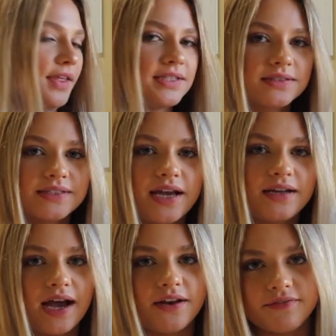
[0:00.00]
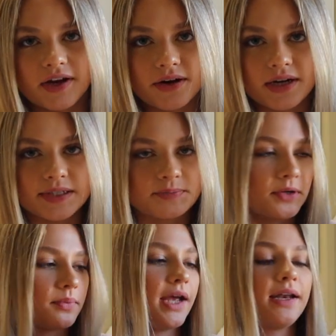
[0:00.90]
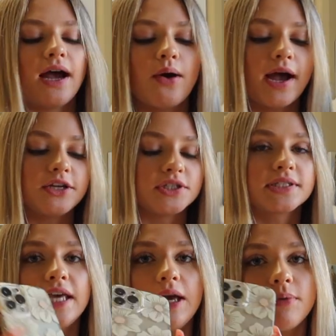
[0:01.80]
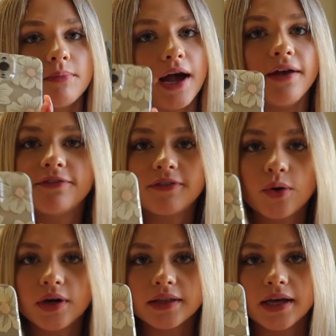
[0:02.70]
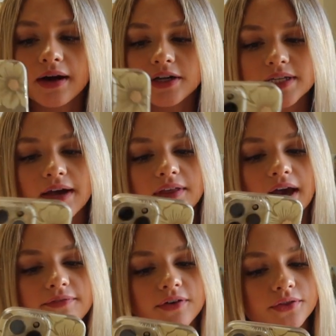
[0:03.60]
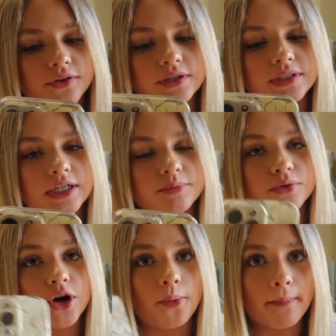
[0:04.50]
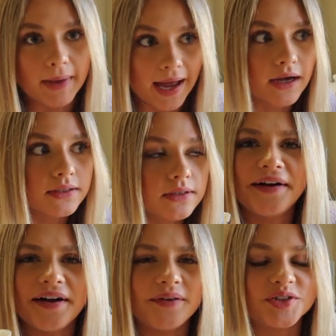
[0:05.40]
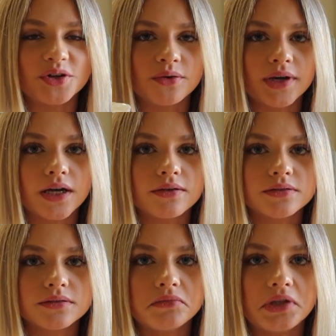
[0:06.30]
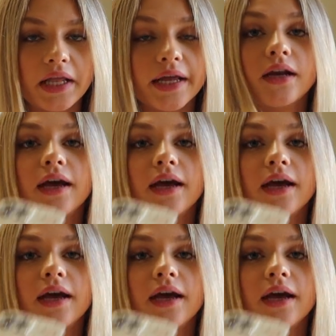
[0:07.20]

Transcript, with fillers: this side kind of varies, but right now I just keep my phone in there. I just have the iPhone 13 Pro Max. Um, I don't know why that was needed.